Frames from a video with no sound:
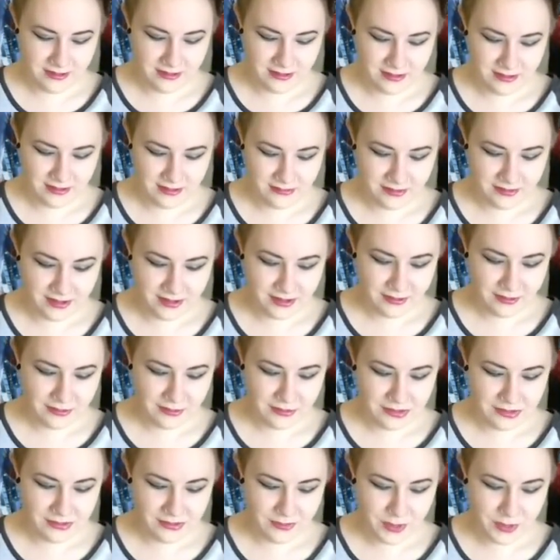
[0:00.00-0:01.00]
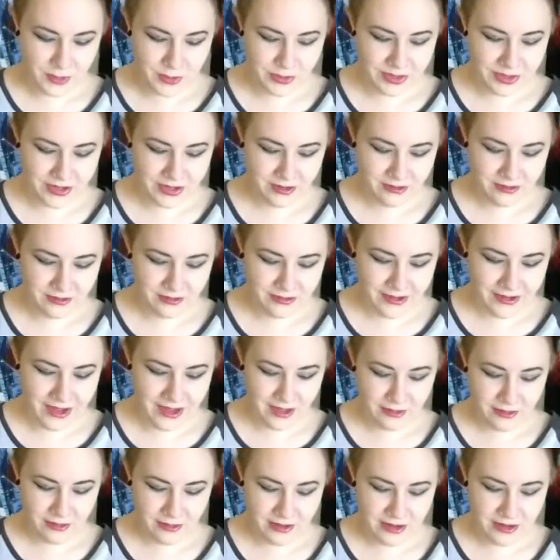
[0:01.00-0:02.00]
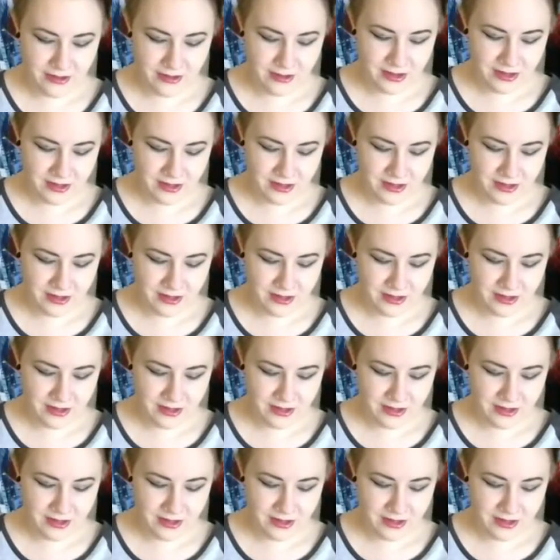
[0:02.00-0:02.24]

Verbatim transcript: If I go into my regular gallery,